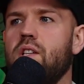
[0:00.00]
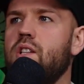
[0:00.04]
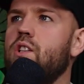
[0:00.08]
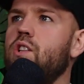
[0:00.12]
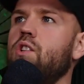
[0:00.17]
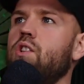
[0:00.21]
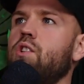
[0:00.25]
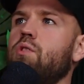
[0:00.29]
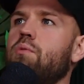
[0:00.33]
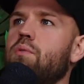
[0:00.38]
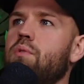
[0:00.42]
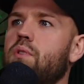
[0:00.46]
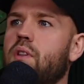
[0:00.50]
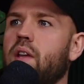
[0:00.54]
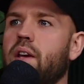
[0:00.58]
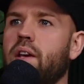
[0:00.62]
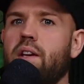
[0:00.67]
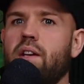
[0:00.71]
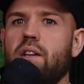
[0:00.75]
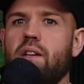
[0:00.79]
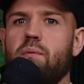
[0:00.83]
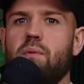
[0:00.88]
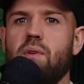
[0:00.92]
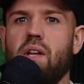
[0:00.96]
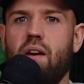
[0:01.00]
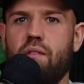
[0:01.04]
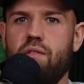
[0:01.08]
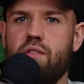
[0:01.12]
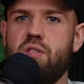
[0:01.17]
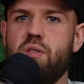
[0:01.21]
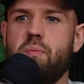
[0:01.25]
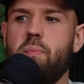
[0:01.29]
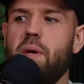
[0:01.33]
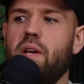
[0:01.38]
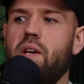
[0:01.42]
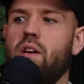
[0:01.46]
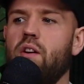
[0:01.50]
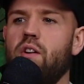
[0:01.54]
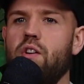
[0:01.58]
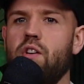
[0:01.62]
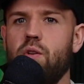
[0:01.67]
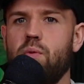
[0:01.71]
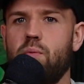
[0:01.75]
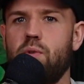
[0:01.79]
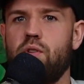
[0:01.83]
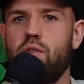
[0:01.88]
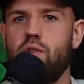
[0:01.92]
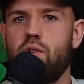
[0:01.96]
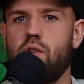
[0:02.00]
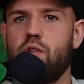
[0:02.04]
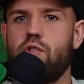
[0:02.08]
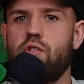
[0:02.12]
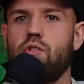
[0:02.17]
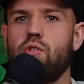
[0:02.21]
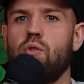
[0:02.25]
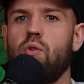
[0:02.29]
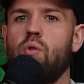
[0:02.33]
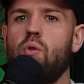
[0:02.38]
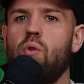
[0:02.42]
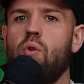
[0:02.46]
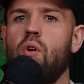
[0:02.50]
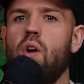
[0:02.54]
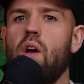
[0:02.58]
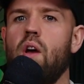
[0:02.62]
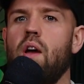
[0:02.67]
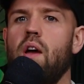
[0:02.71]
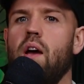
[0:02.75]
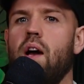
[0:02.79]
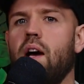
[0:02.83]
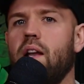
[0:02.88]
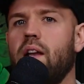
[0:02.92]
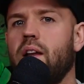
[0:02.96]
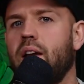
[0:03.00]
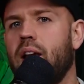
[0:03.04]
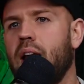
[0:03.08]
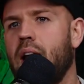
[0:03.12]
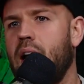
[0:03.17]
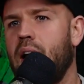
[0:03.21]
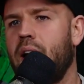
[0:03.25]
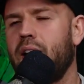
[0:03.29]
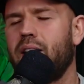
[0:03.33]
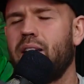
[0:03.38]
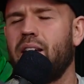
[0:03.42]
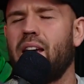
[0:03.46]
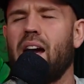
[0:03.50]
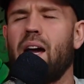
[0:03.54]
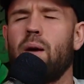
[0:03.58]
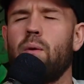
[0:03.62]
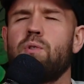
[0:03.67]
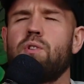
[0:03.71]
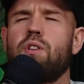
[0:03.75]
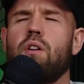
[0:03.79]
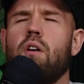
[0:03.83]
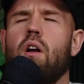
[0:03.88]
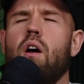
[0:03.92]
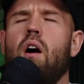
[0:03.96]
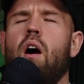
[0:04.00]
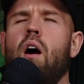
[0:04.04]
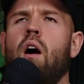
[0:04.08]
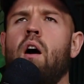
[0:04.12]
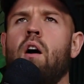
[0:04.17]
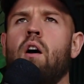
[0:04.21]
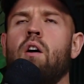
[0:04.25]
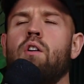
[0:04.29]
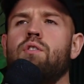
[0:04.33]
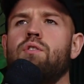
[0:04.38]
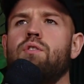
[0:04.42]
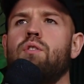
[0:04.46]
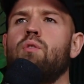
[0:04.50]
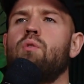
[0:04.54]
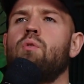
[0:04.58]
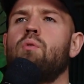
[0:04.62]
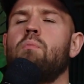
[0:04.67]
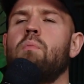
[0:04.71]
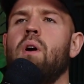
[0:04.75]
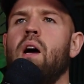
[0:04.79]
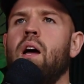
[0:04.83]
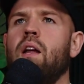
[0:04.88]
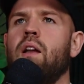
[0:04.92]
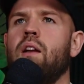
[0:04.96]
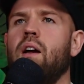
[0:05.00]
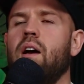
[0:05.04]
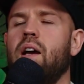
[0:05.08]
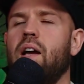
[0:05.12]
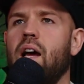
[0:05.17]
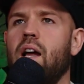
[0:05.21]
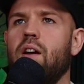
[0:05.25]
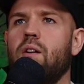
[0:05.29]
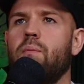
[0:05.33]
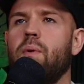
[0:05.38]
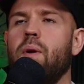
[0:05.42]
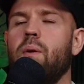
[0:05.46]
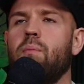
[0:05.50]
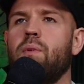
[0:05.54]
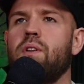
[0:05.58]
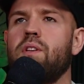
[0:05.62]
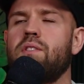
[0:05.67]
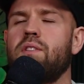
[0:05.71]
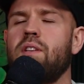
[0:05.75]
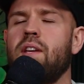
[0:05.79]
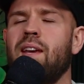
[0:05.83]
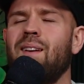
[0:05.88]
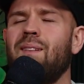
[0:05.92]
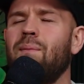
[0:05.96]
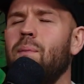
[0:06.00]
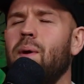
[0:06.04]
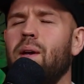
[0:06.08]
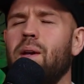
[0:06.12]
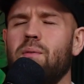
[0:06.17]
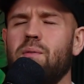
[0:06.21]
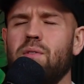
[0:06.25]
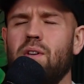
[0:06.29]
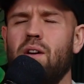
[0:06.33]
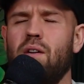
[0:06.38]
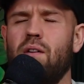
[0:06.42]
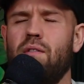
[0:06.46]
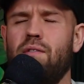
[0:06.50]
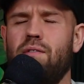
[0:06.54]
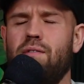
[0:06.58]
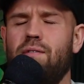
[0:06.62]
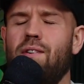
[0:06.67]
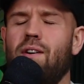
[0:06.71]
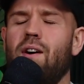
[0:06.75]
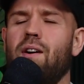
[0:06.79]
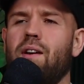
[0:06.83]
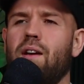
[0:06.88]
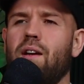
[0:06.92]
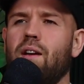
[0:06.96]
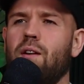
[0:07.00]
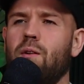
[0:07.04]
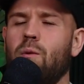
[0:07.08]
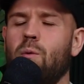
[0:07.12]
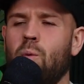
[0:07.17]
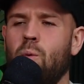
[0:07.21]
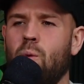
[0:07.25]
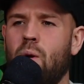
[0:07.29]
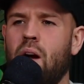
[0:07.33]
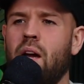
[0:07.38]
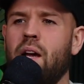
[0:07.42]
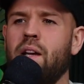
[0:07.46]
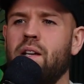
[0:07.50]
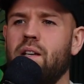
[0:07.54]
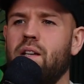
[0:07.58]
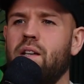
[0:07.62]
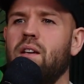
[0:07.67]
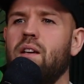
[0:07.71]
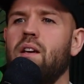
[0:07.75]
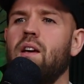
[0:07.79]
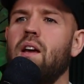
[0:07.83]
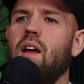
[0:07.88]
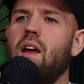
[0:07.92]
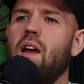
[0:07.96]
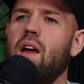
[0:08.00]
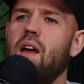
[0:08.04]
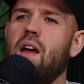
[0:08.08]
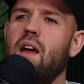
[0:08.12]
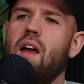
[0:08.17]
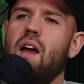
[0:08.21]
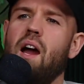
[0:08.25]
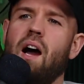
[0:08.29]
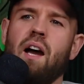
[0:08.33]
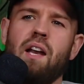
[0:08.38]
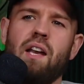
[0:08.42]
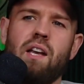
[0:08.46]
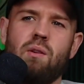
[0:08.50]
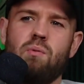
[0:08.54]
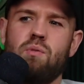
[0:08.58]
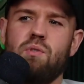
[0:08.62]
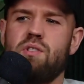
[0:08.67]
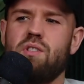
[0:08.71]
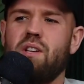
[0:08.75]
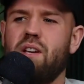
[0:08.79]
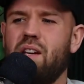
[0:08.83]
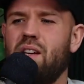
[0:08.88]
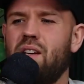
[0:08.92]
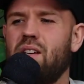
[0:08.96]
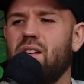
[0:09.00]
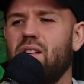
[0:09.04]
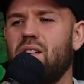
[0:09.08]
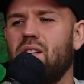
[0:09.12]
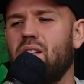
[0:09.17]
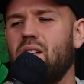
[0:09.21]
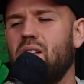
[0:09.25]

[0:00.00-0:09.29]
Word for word: and you would like, they would have a speaker and you would do a show. And the guy, the guy was an arsehole, man. I can't remember his name, but he was a fucking wank. And he was like,